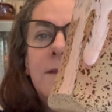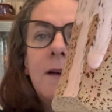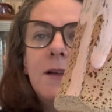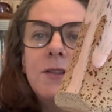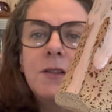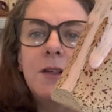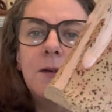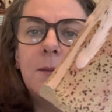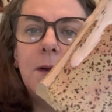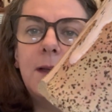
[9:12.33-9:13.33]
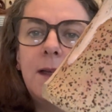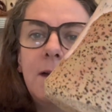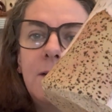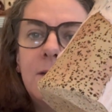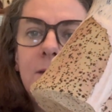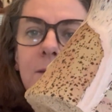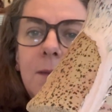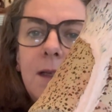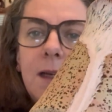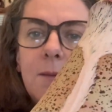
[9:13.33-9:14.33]
I should know by now,
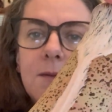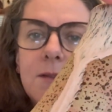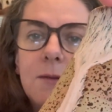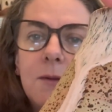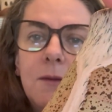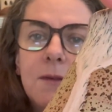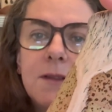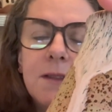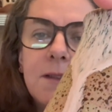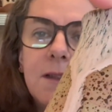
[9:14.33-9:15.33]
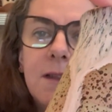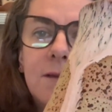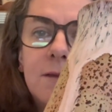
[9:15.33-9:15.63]
but it happens to all of us, doesn't it?